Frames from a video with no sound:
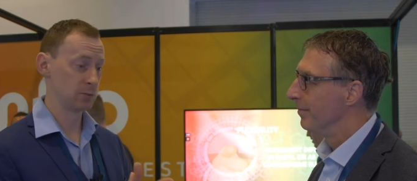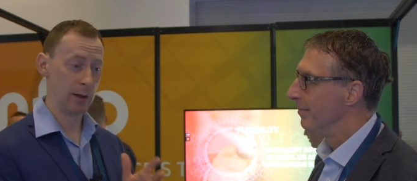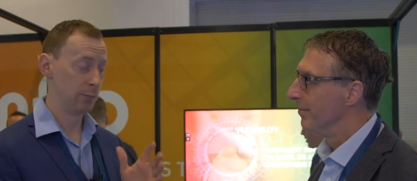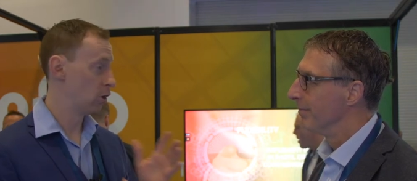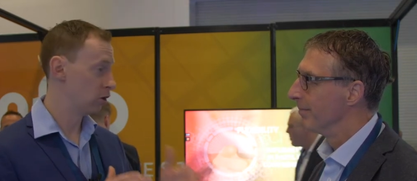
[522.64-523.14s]
Speaker 1: as
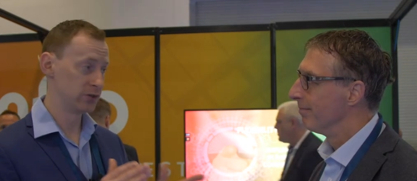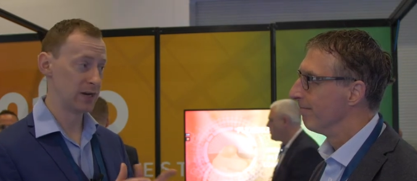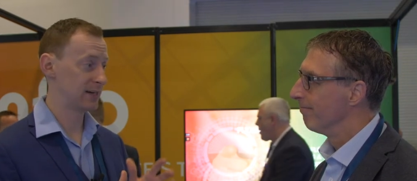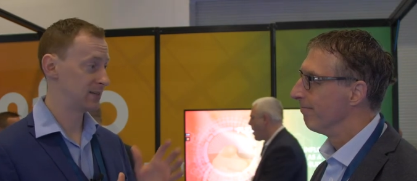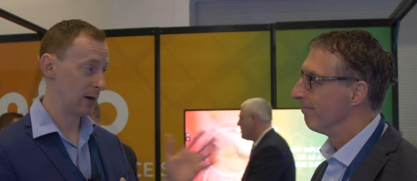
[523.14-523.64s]
well. Put us
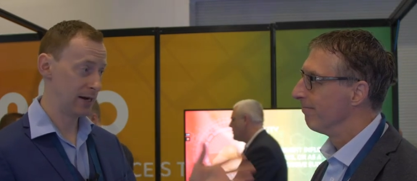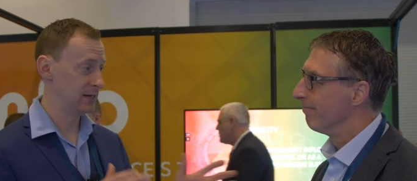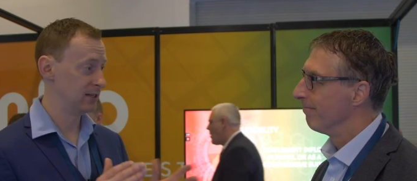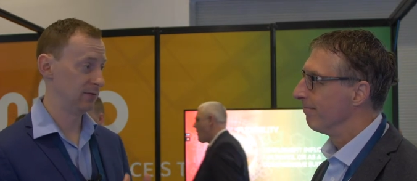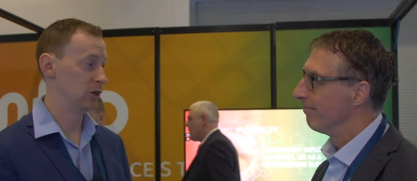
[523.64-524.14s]
next to
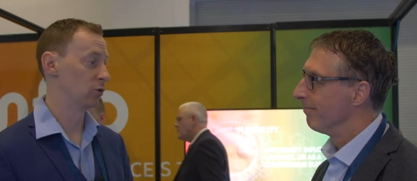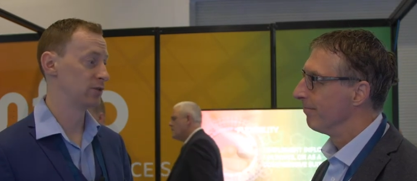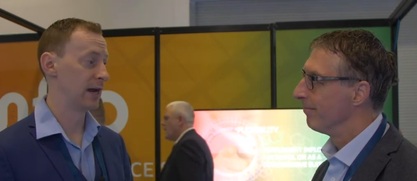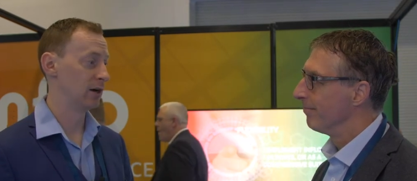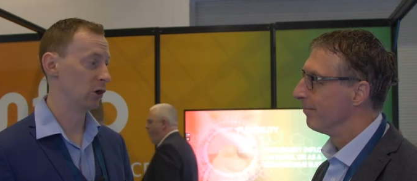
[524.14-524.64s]
any individual
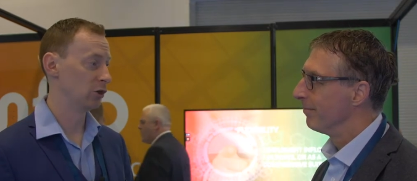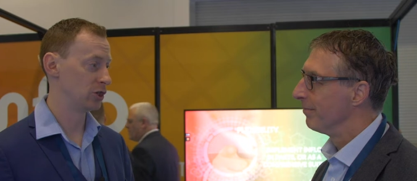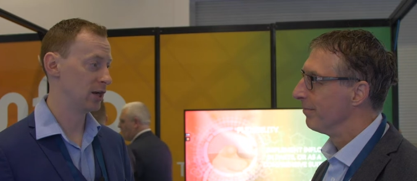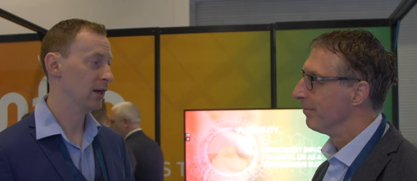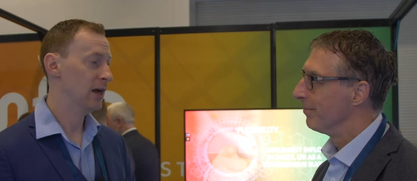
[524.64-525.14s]

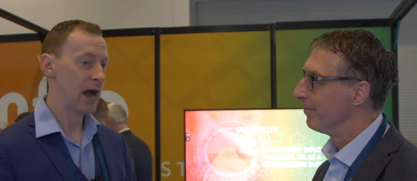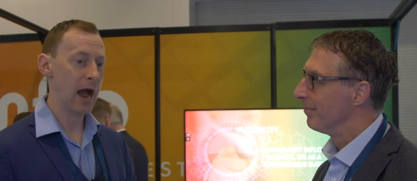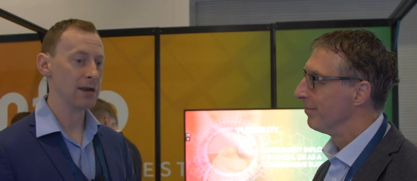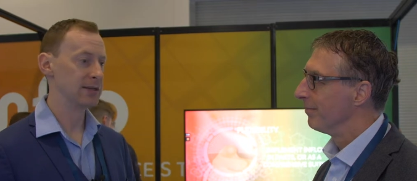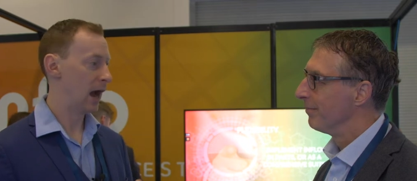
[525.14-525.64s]
technology,
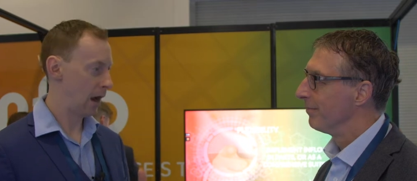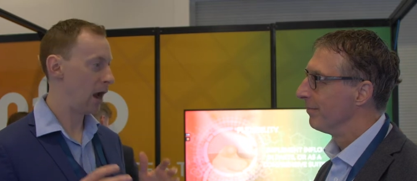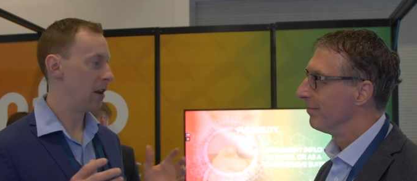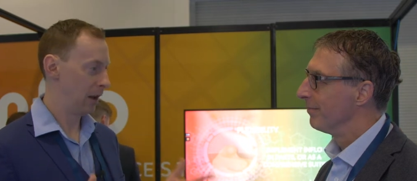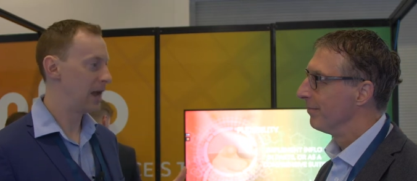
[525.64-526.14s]
and
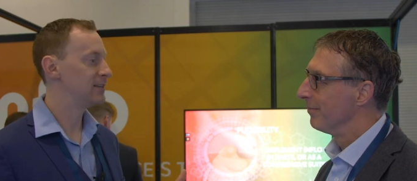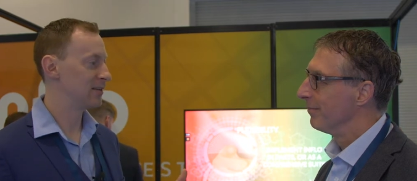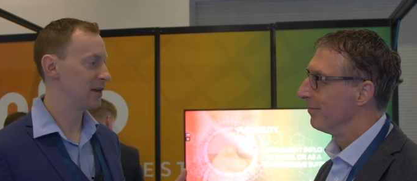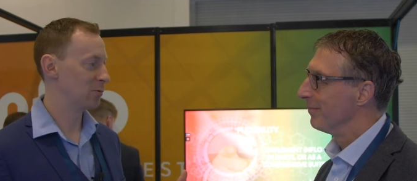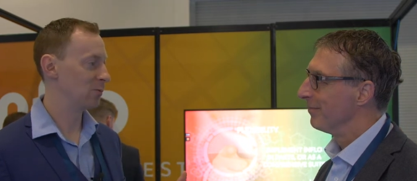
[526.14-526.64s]
I, would like
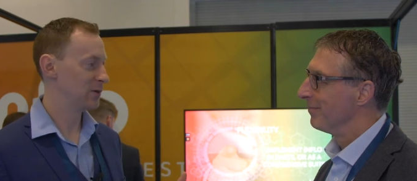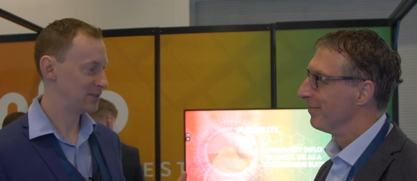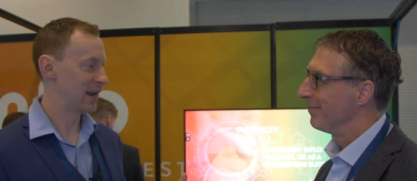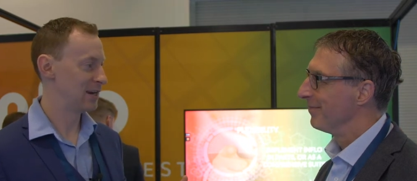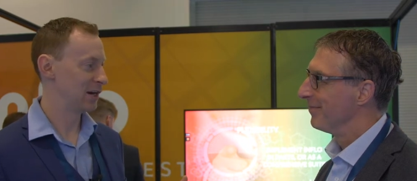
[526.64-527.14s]
to think we'll be
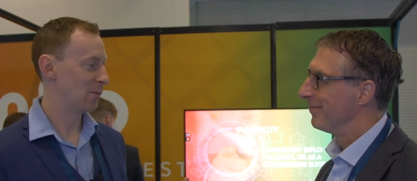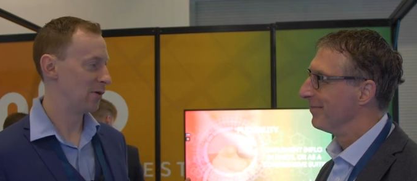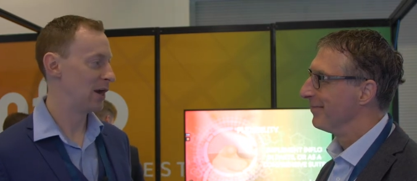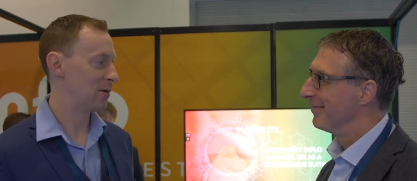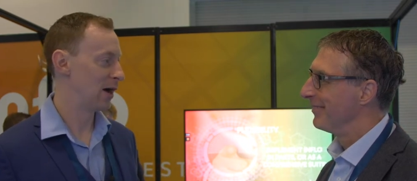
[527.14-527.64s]
standing up
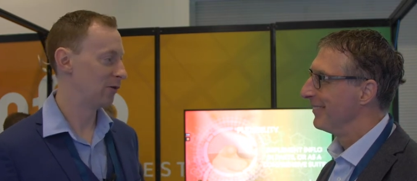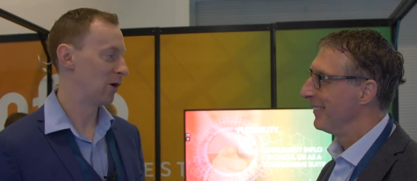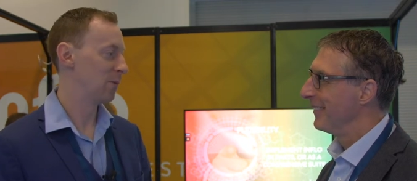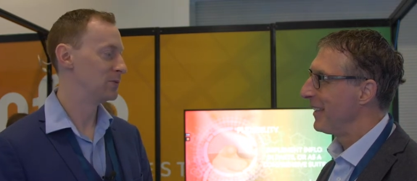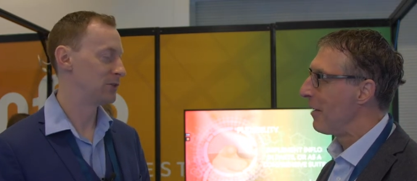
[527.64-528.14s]
really well,
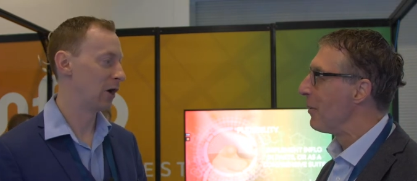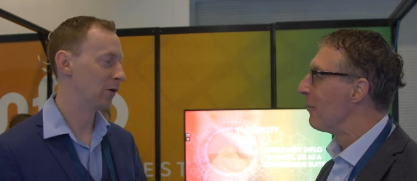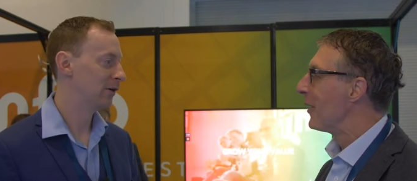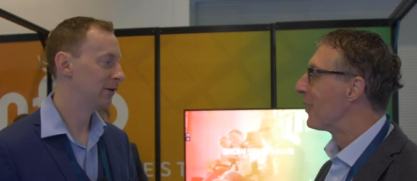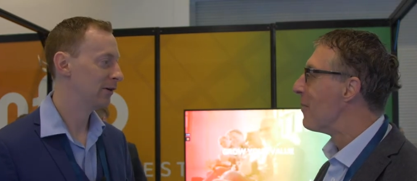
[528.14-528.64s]
Rob. I so,
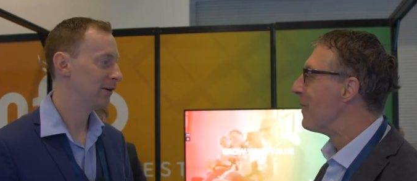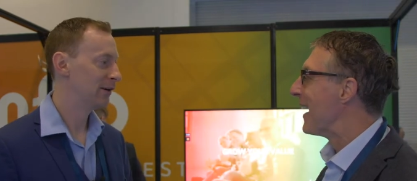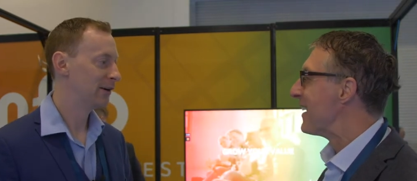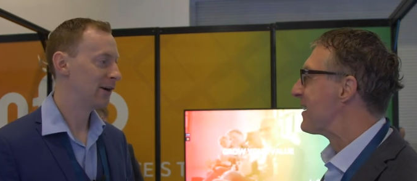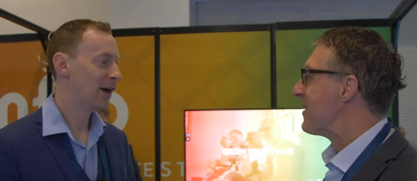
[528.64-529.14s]
wouldn't want to
Speaker 2: go up
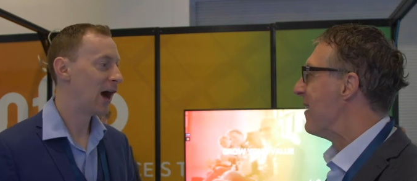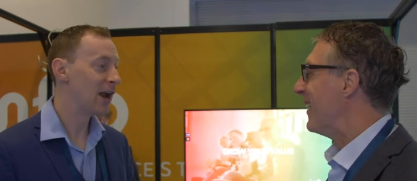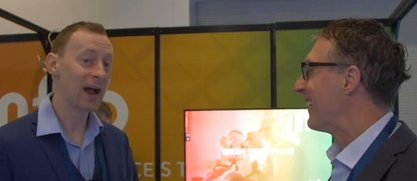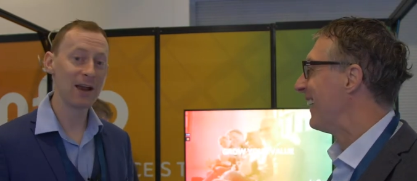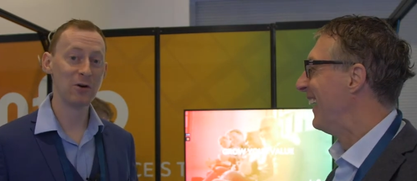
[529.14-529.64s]
against you,
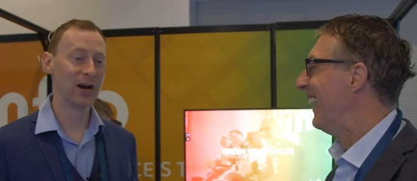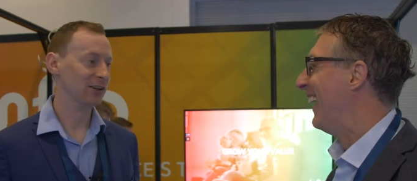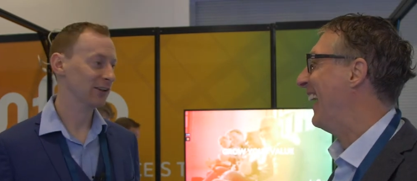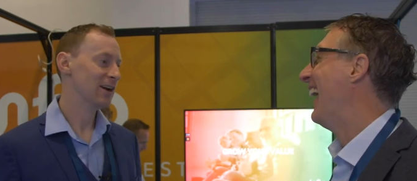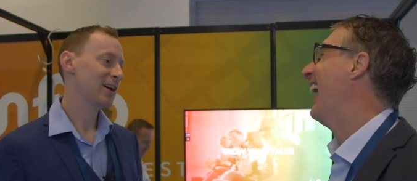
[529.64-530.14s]
I,
Speaker 1: I,
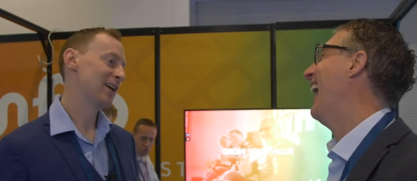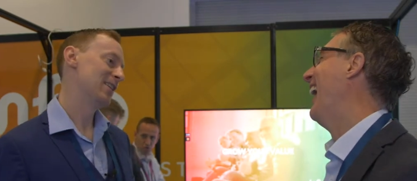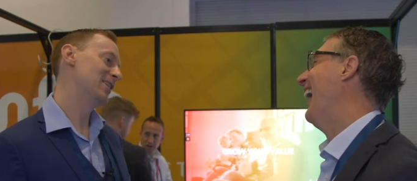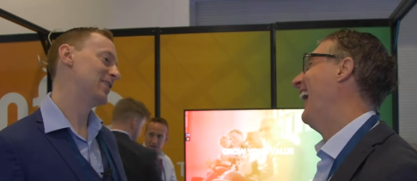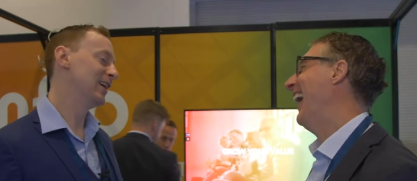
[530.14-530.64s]
well,
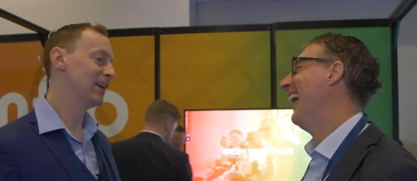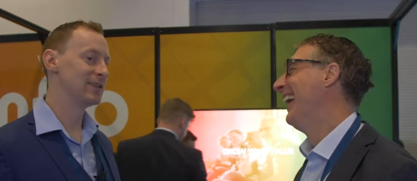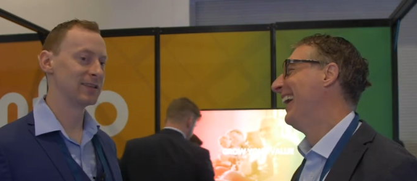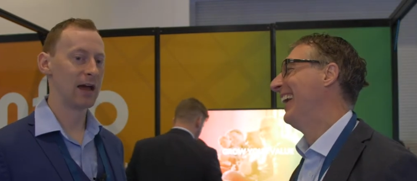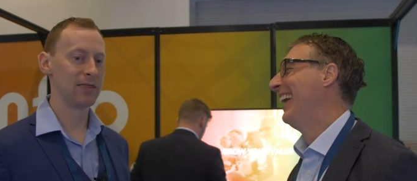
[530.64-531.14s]
the thing
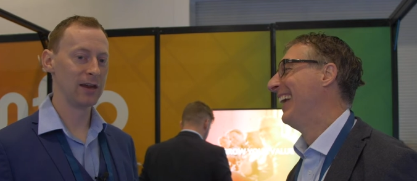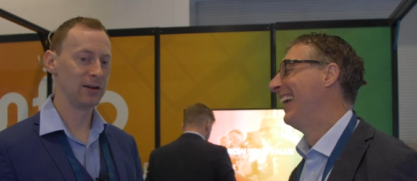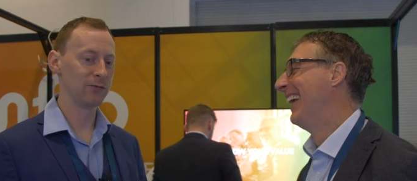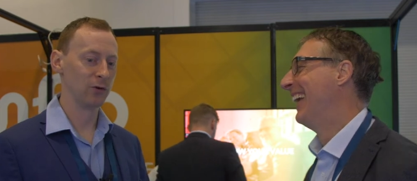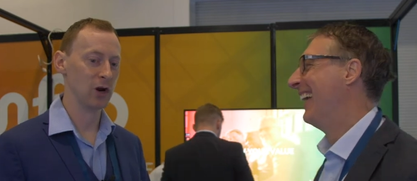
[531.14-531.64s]
is, I
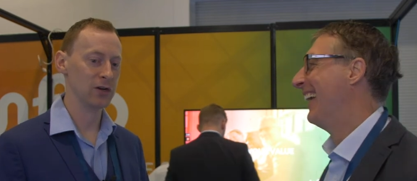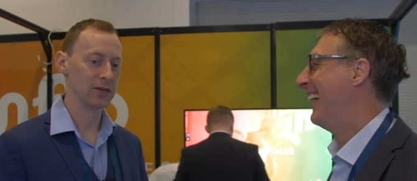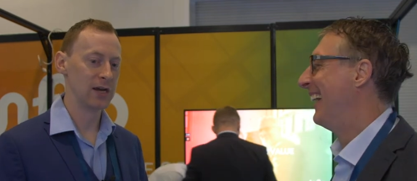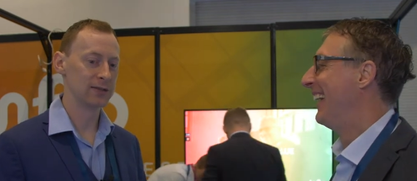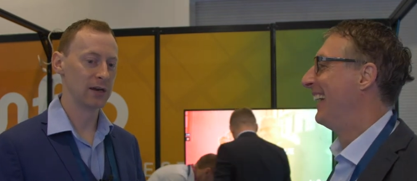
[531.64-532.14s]
think for
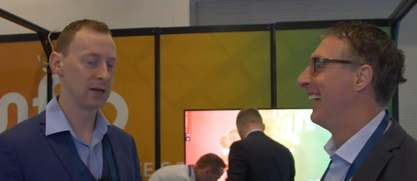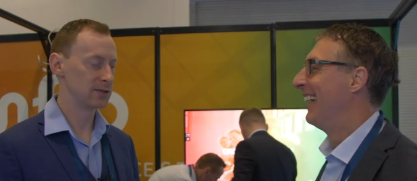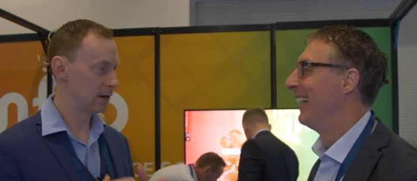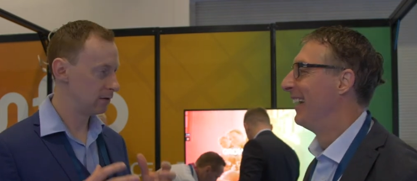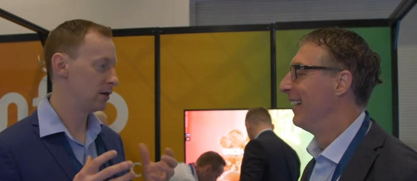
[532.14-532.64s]
us is
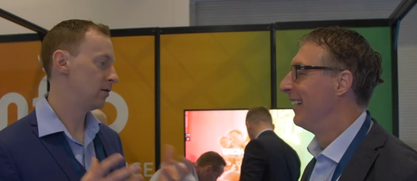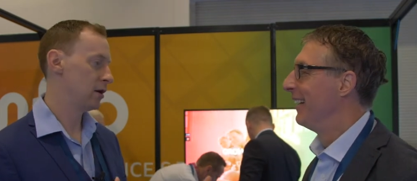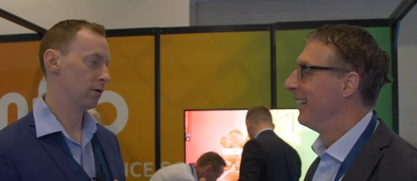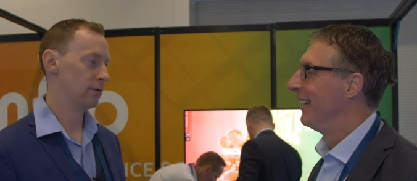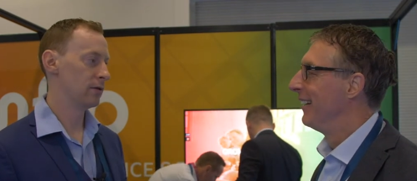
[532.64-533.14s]
there's you,
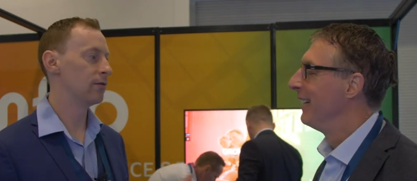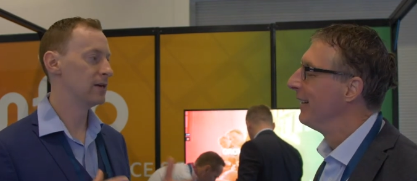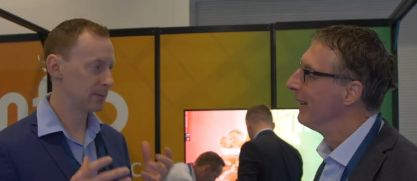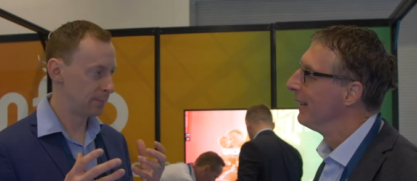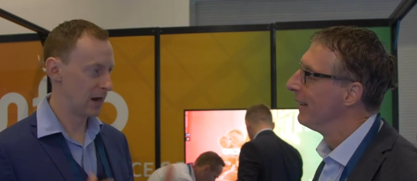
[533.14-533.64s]
know
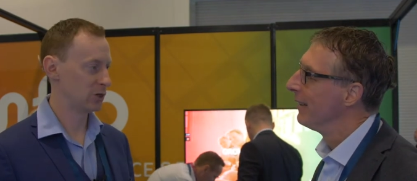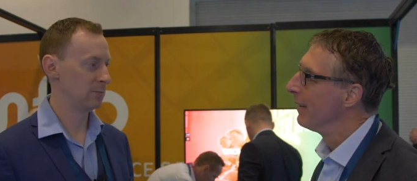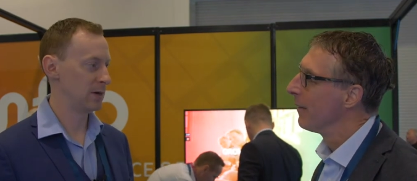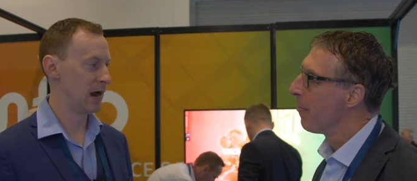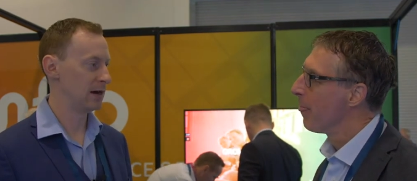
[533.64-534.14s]
there is a
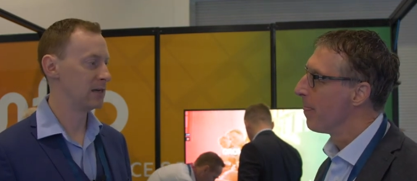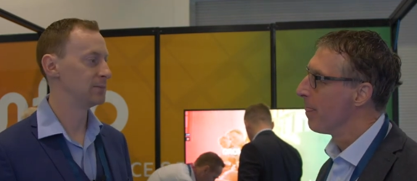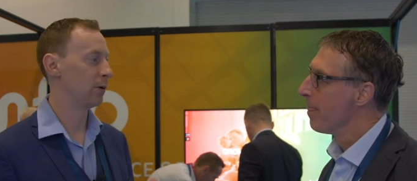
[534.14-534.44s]
passion behind this,